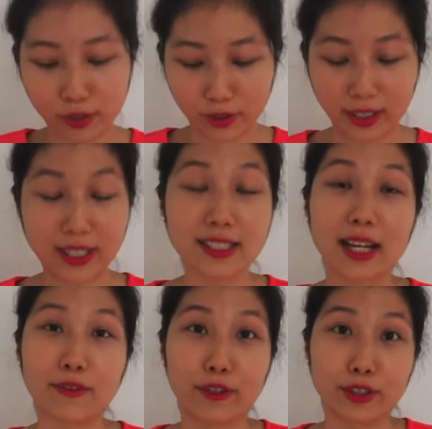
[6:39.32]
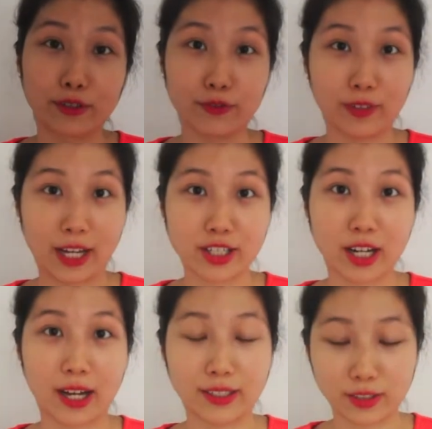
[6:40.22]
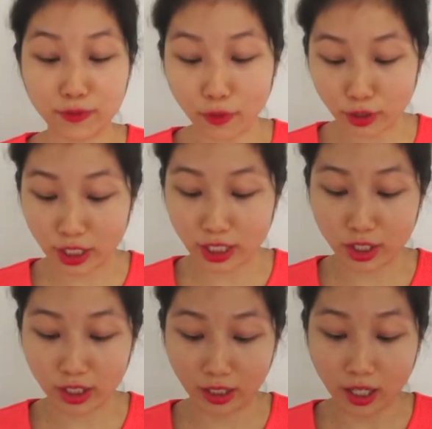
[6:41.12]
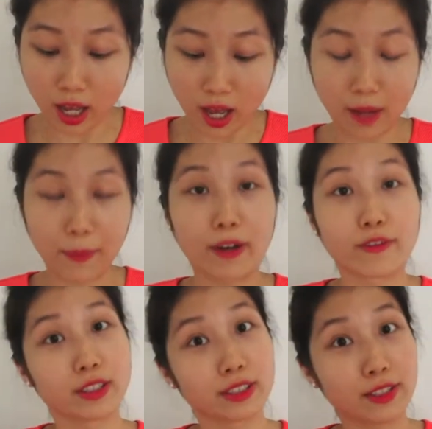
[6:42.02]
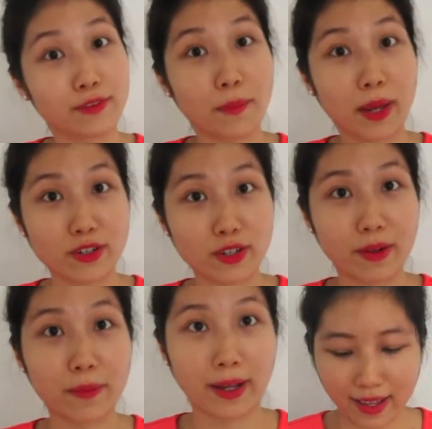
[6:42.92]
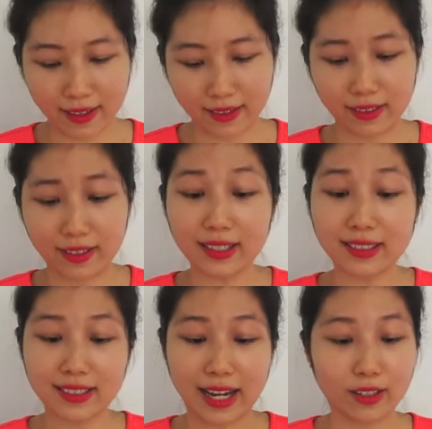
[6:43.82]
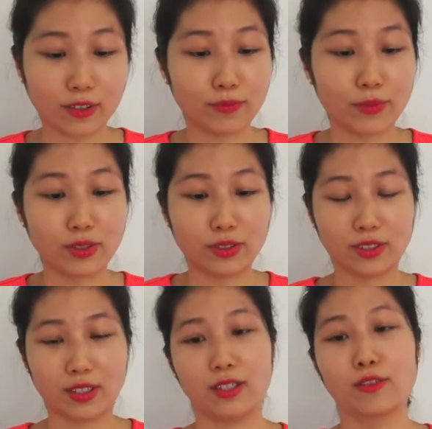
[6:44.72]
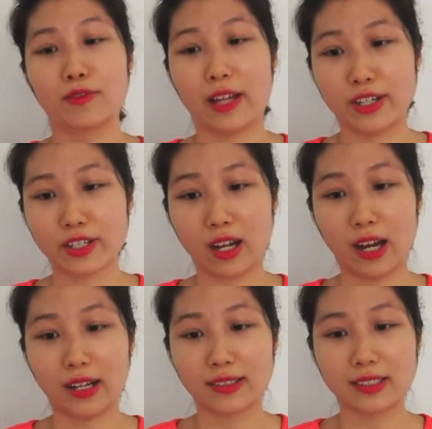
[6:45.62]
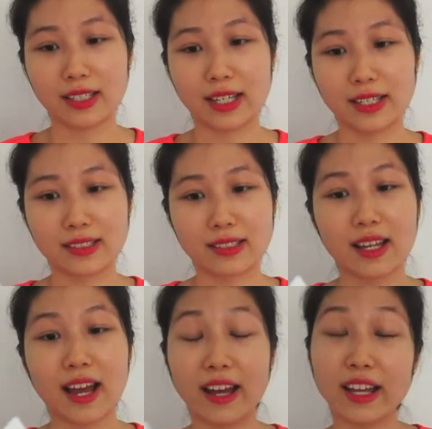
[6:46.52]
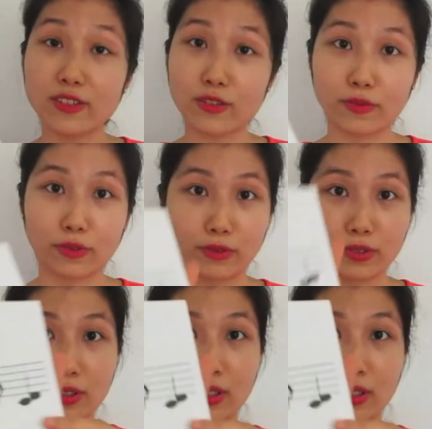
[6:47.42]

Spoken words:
these are very good flashcards for teaching about relative major and minor. And the next stack of musical flashcards is intervals.